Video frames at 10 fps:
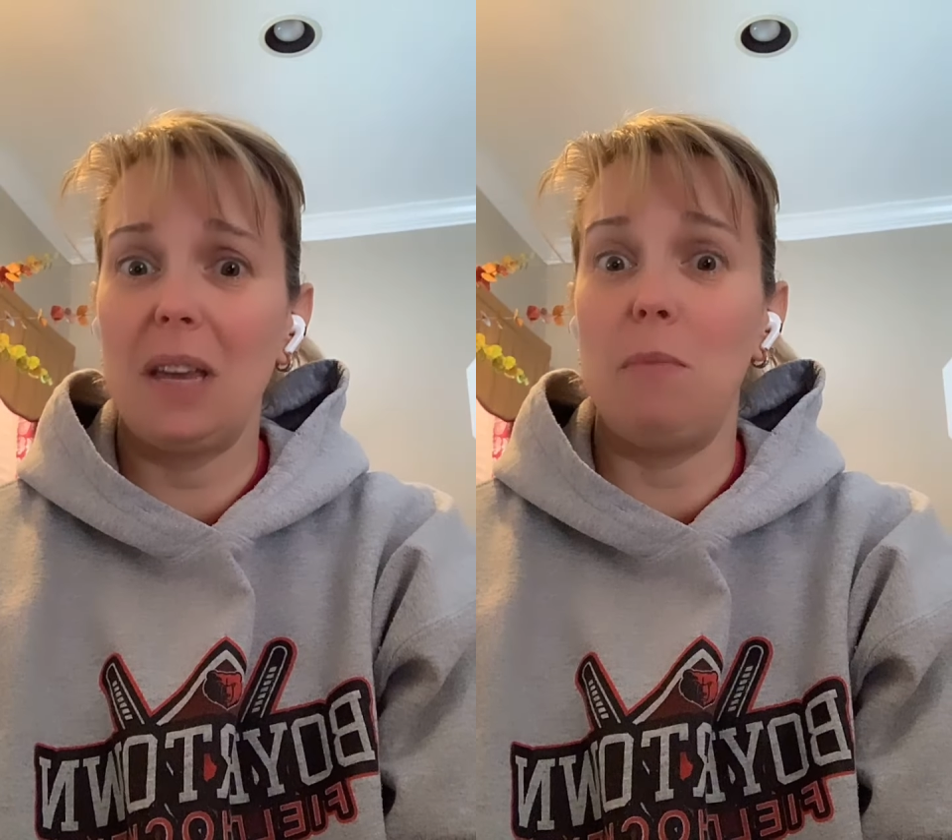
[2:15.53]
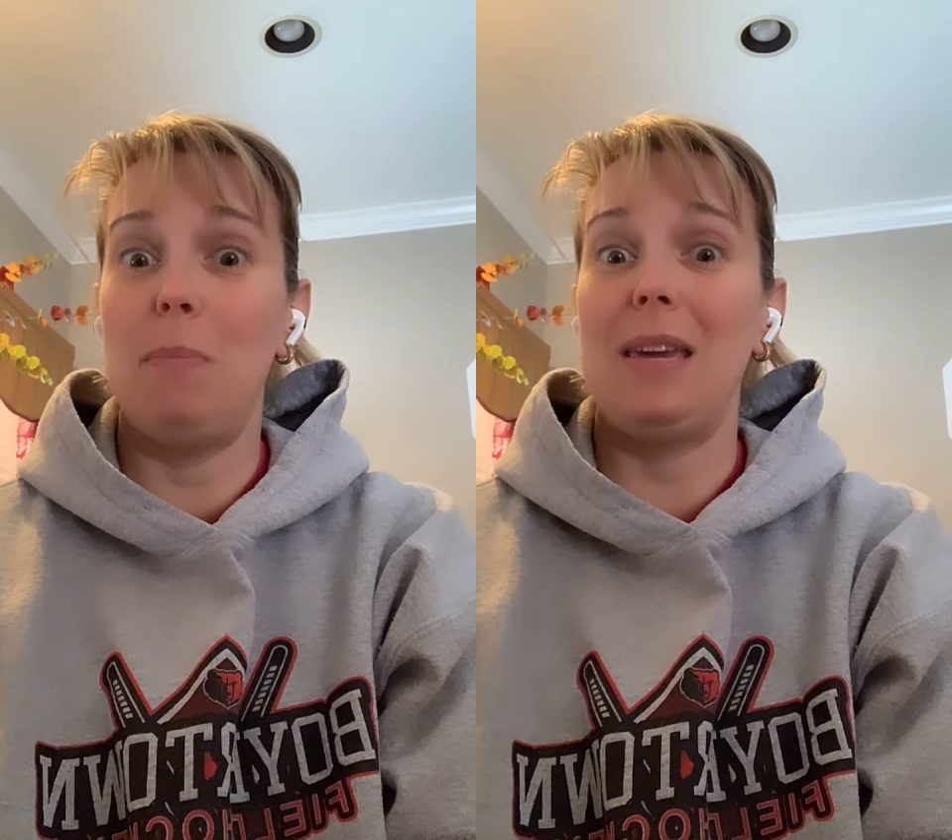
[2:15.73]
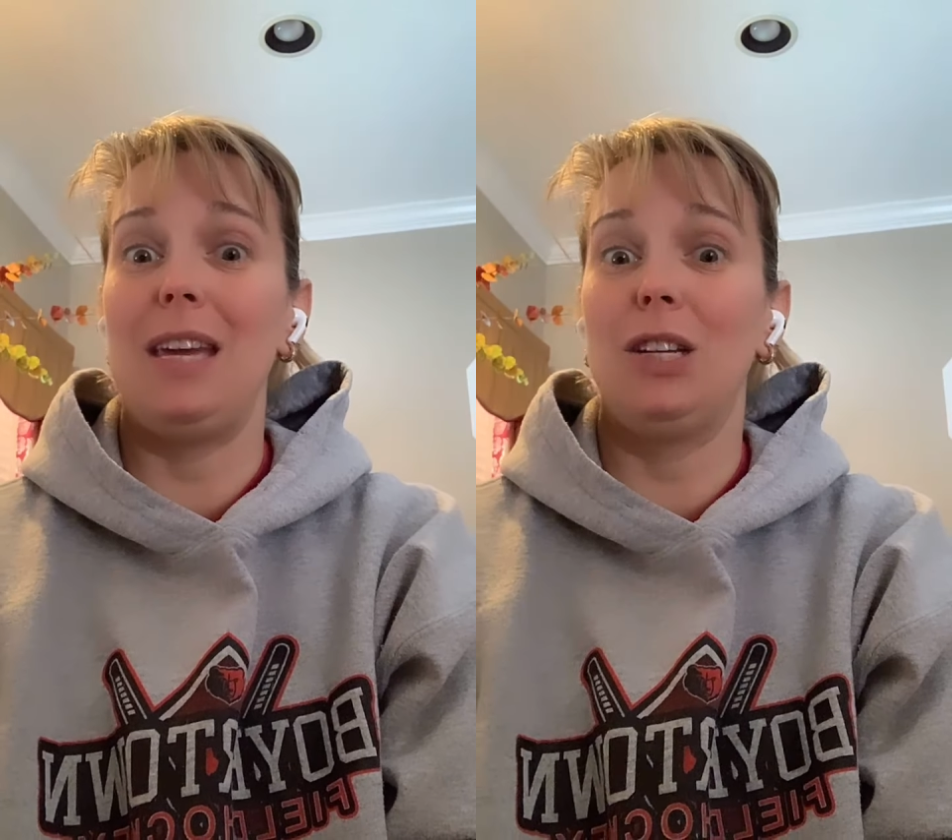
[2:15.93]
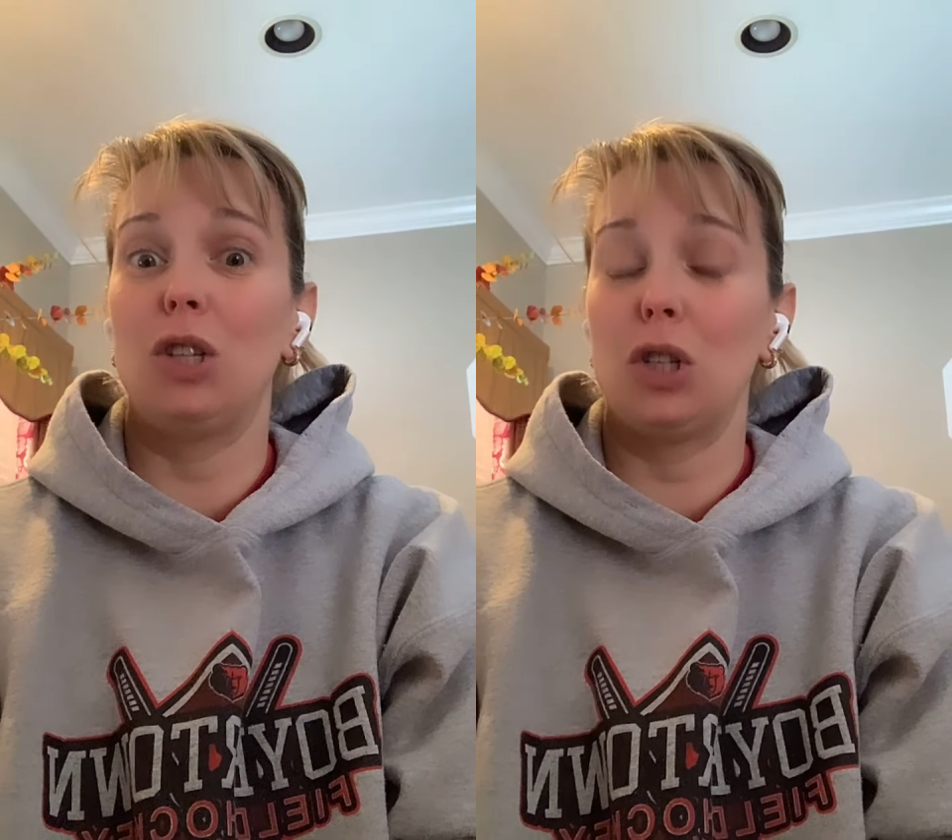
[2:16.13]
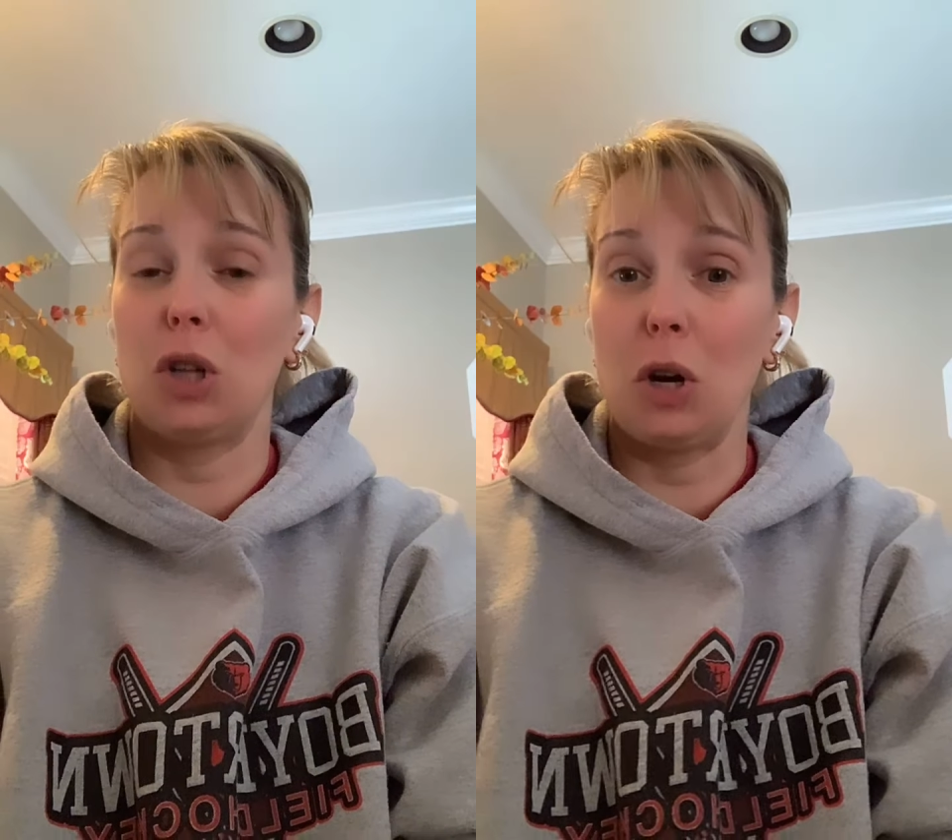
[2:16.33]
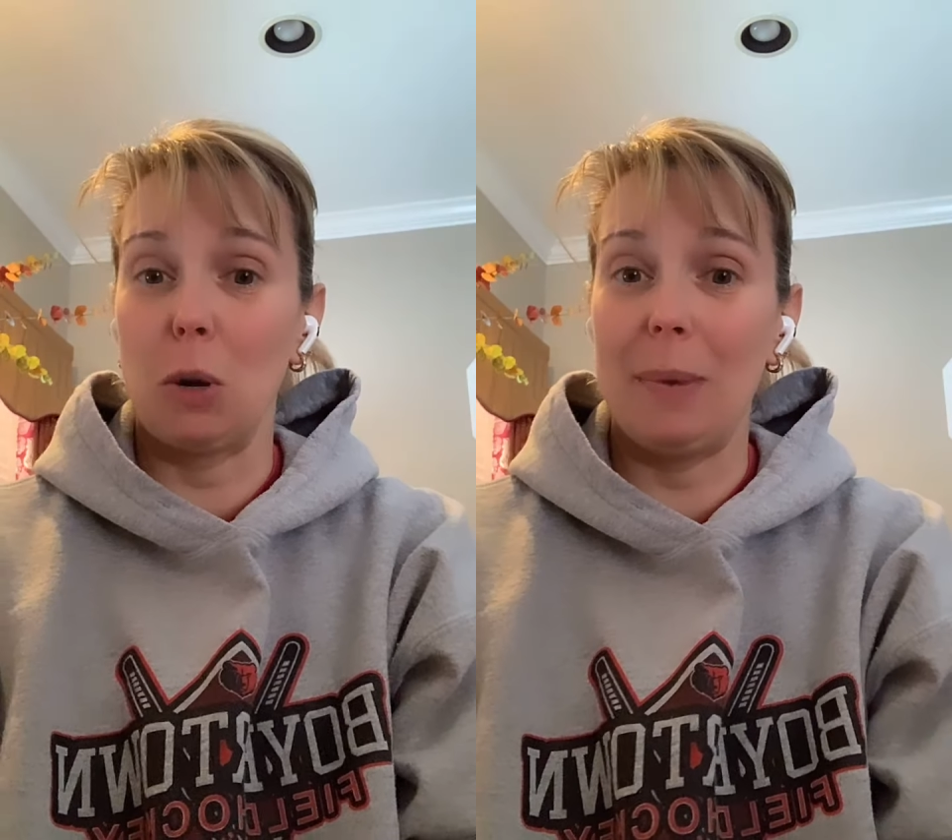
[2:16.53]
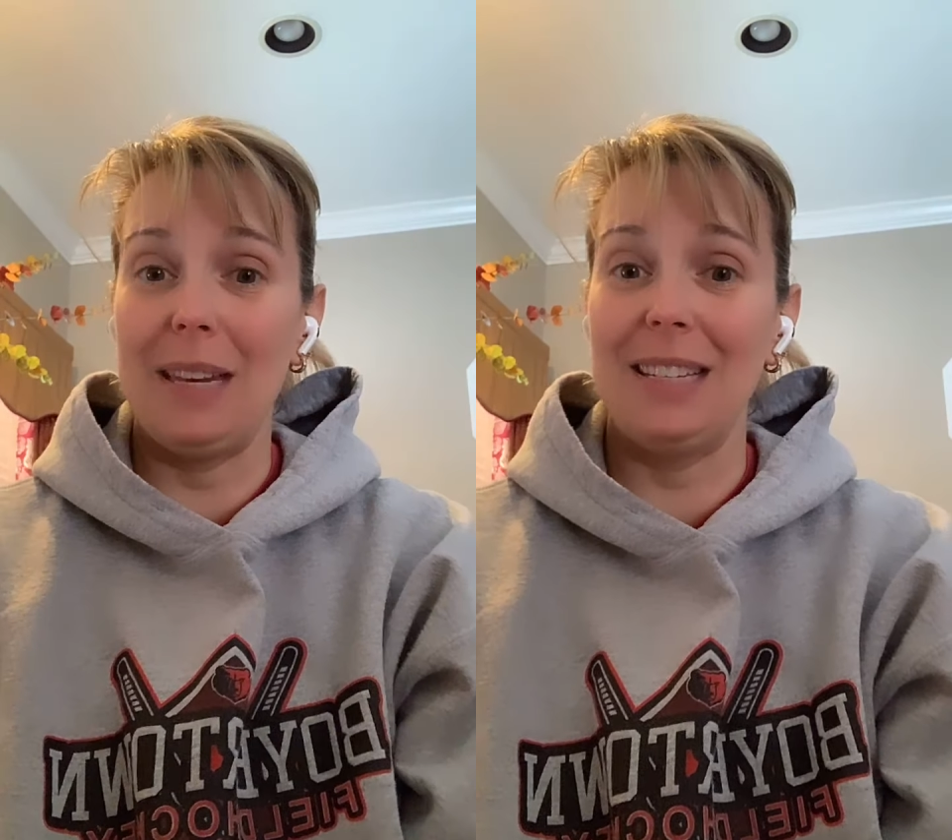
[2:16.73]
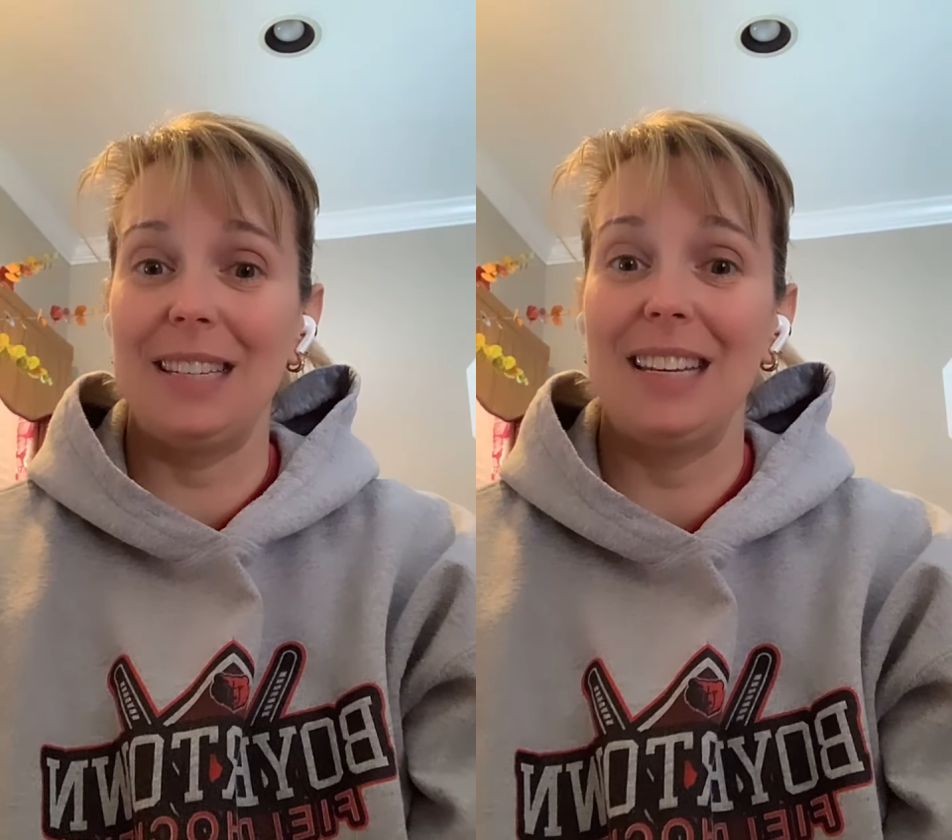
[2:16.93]
and being
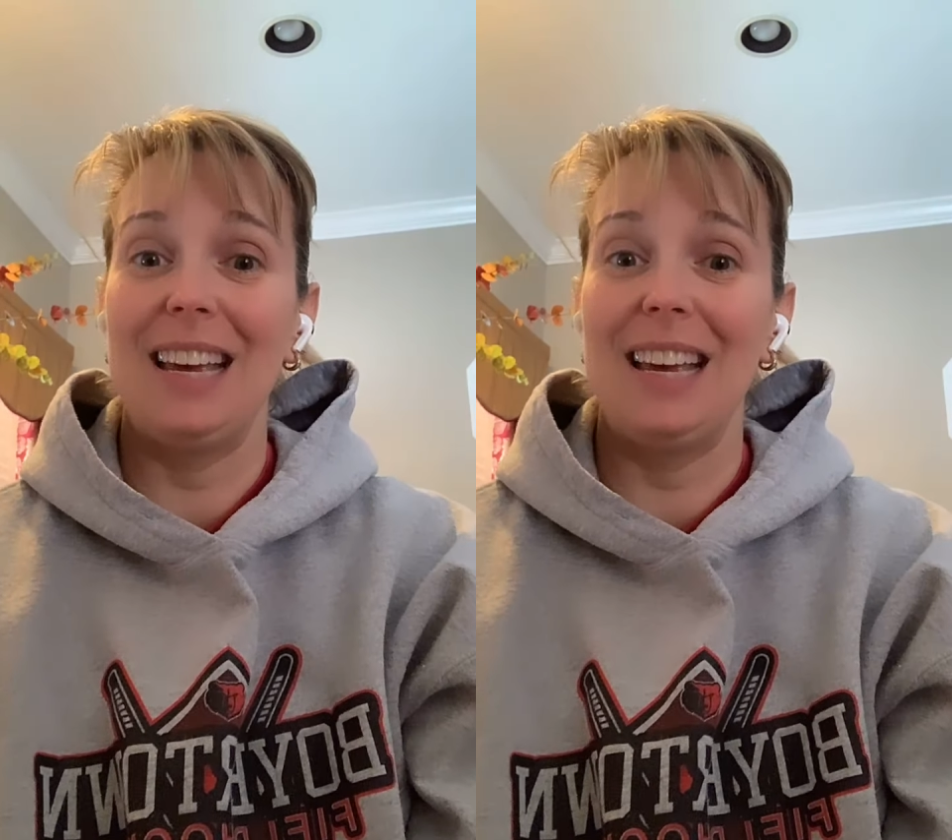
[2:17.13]
determined